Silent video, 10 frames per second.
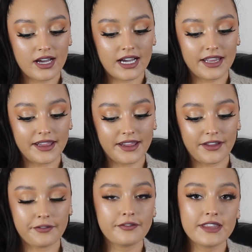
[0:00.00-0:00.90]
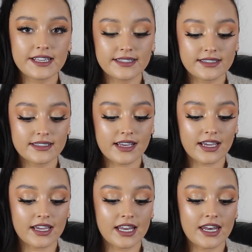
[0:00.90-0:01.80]
I love this.
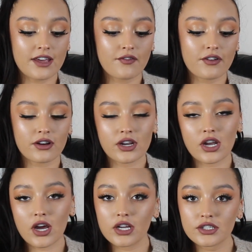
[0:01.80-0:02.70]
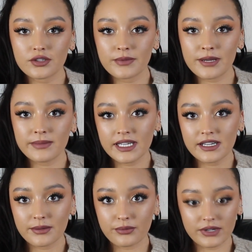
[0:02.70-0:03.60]
I can never not do my
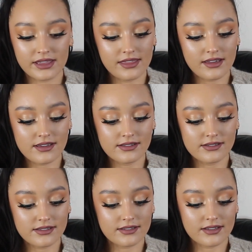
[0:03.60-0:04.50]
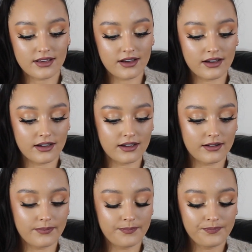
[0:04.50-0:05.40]
makeup with this.
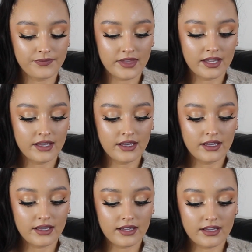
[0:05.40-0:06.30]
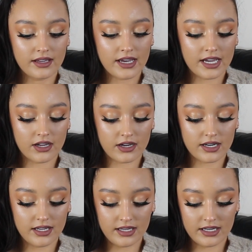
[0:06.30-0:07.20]
I
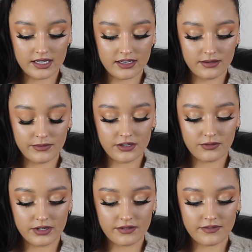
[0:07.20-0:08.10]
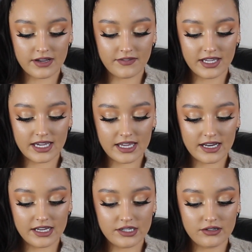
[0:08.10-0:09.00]
got it in NW25.
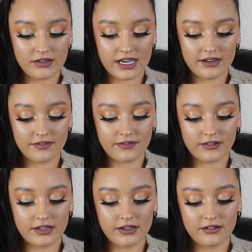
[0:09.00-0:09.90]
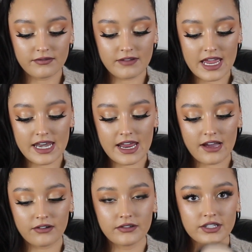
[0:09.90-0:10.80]
Again, I do have one right now.